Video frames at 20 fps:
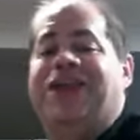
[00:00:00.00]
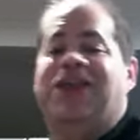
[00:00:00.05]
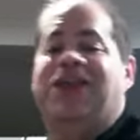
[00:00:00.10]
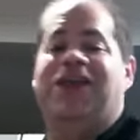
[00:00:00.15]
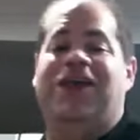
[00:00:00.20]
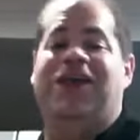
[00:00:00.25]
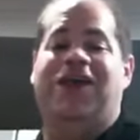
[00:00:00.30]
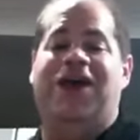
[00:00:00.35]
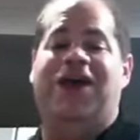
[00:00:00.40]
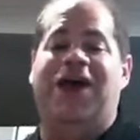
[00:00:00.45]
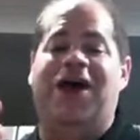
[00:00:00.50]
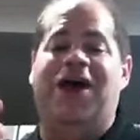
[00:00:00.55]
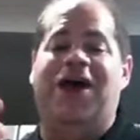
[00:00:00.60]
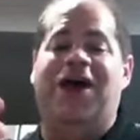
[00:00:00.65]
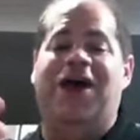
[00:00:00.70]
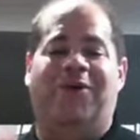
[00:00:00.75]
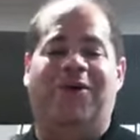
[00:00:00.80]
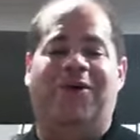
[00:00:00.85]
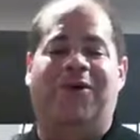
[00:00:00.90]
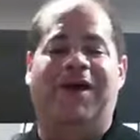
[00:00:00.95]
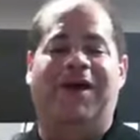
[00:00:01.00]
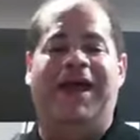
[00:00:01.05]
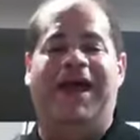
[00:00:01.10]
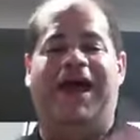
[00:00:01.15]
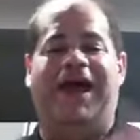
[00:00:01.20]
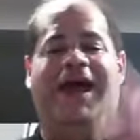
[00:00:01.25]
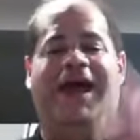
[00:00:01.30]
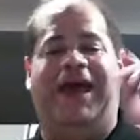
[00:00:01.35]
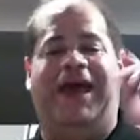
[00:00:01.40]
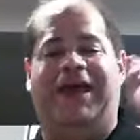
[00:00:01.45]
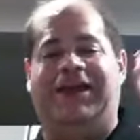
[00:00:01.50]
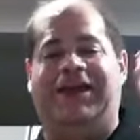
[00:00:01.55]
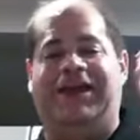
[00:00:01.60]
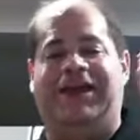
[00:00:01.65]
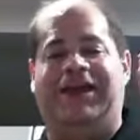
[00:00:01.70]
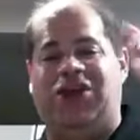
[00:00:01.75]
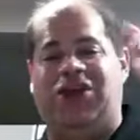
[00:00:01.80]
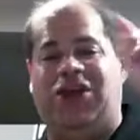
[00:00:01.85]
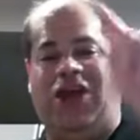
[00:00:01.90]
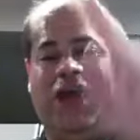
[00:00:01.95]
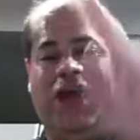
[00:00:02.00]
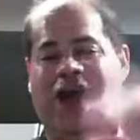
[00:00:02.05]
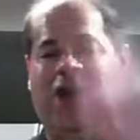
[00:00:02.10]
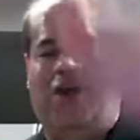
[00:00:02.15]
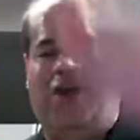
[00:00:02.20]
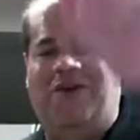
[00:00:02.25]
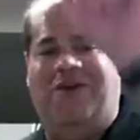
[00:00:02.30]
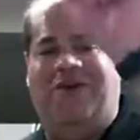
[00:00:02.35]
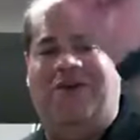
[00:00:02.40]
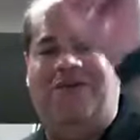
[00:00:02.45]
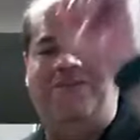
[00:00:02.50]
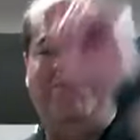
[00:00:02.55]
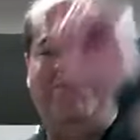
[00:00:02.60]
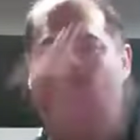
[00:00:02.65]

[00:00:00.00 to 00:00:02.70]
you and you,